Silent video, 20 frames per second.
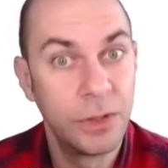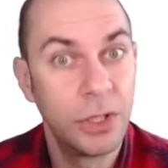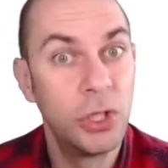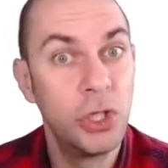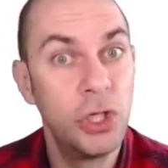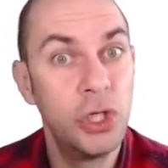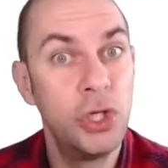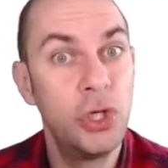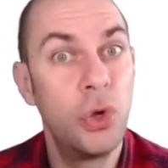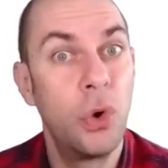
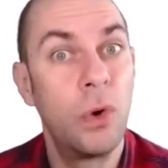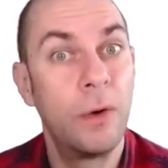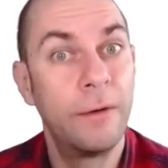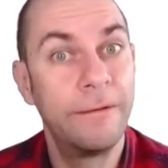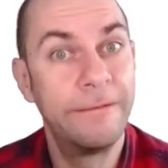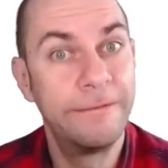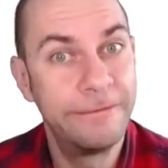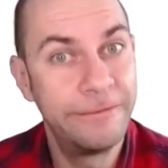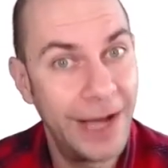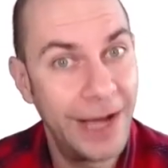nor
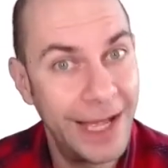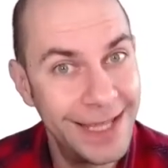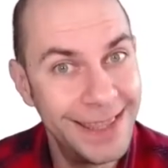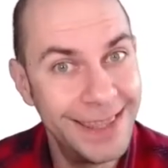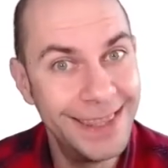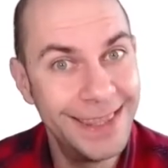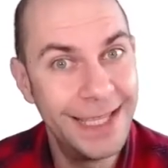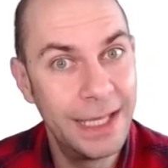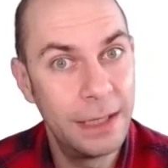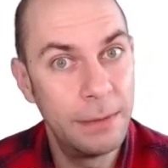
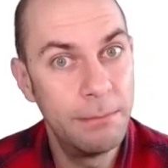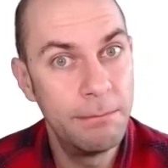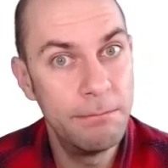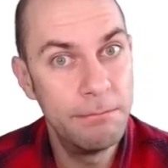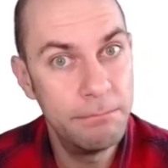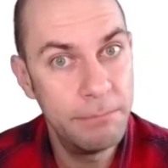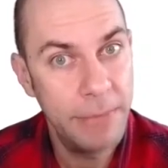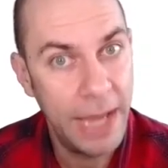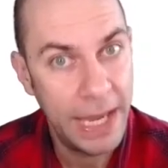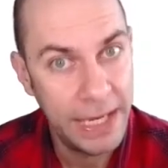
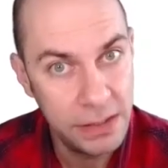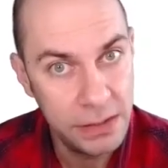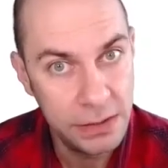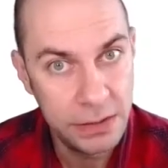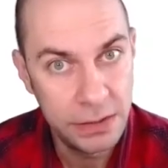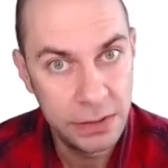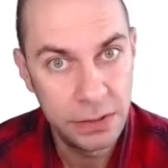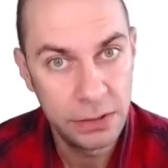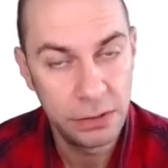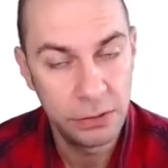
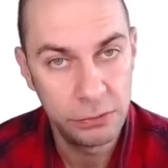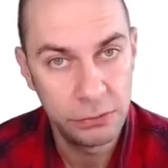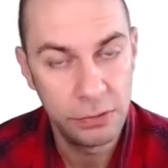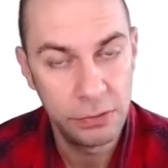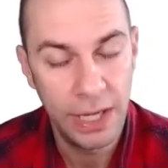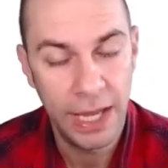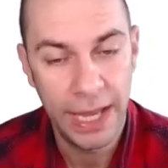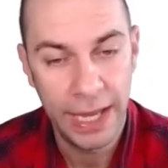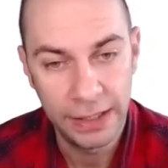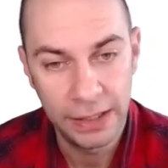fundamental
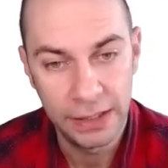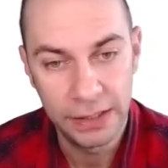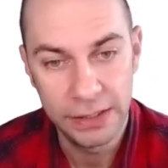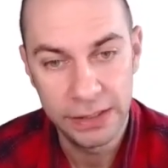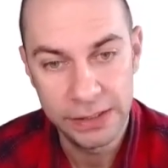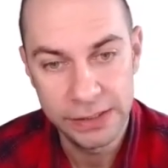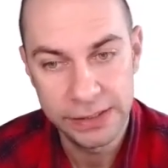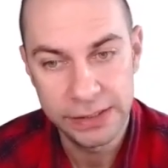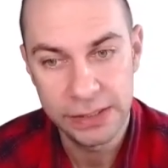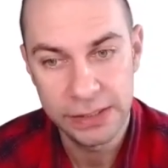
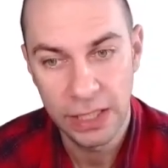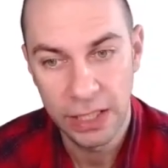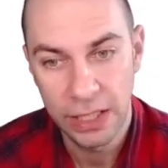analysts